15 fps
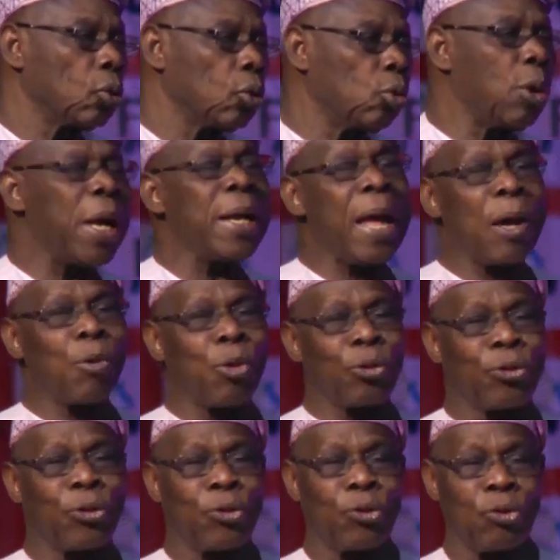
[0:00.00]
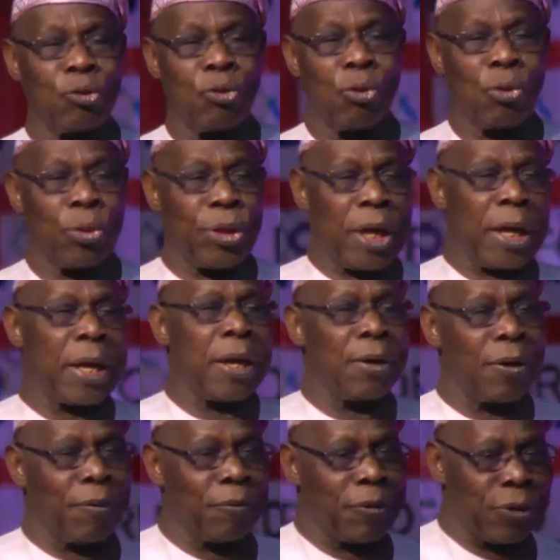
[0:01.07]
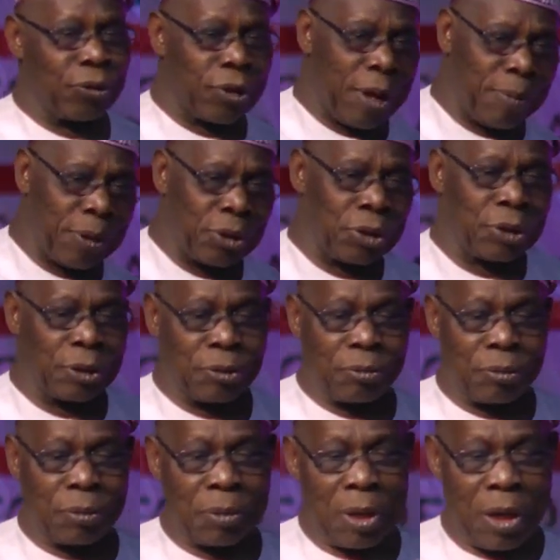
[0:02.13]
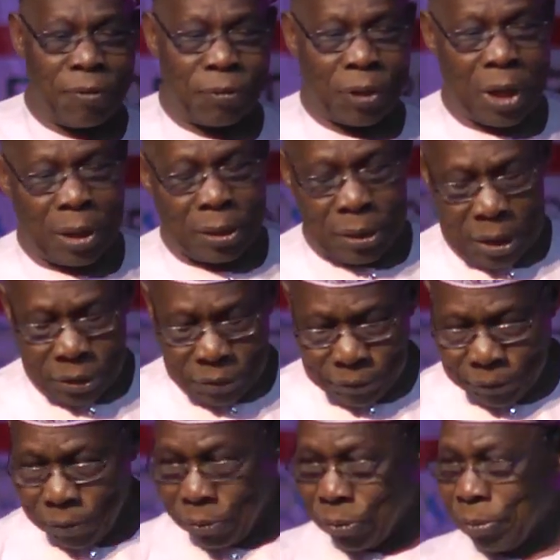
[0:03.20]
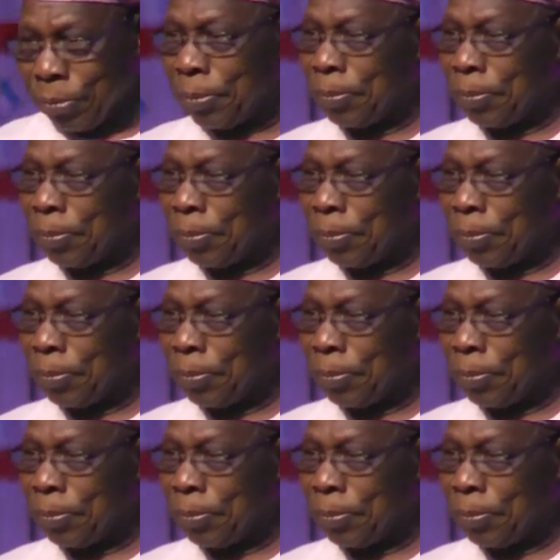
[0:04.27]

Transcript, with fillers: when I was thinking of establishing Africa Leadership Forum,